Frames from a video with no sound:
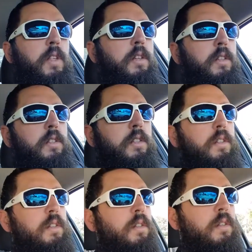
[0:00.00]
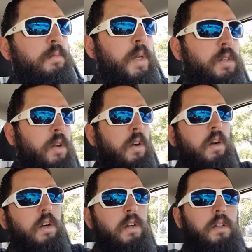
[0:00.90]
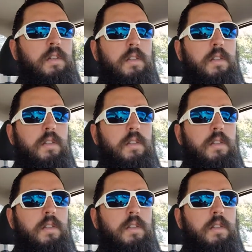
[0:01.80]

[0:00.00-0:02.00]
It's a pace car.